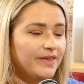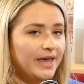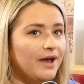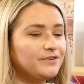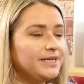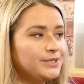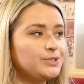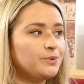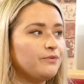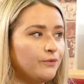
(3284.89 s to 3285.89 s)
and they have to listen
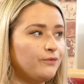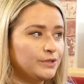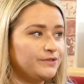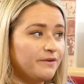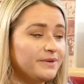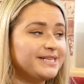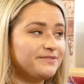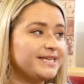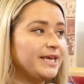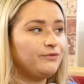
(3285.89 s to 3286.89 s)
to it for 45 minutes. They have
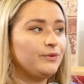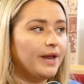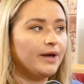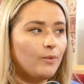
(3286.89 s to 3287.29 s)
to give you like